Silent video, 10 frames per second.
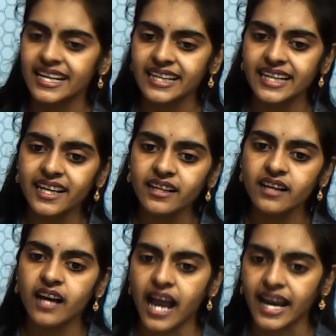Clear?
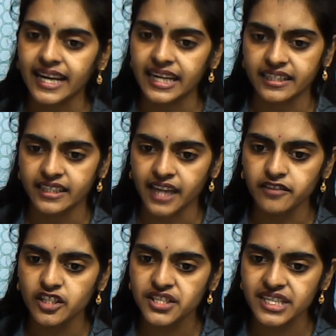Again, now
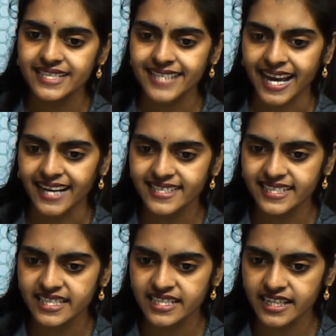you see sine
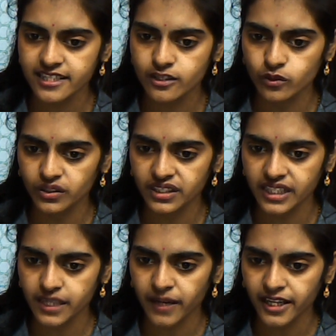60 is root
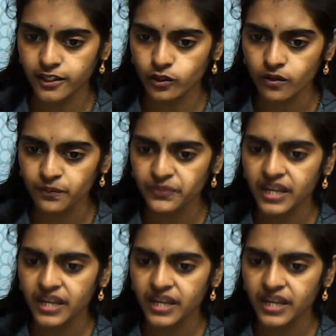3 by 2.